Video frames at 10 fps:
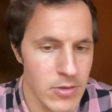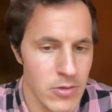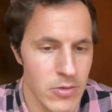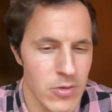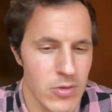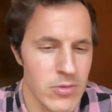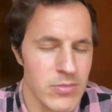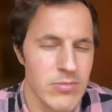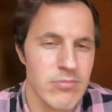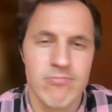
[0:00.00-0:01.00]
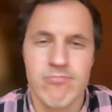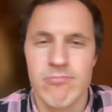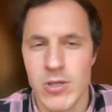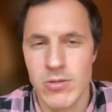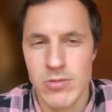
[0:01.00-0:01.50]
or
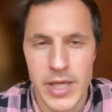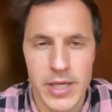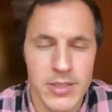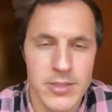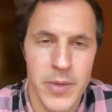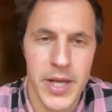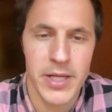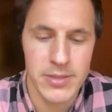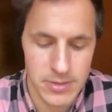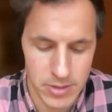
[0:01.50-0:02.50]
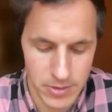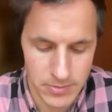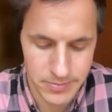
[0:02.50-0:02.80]
taking space.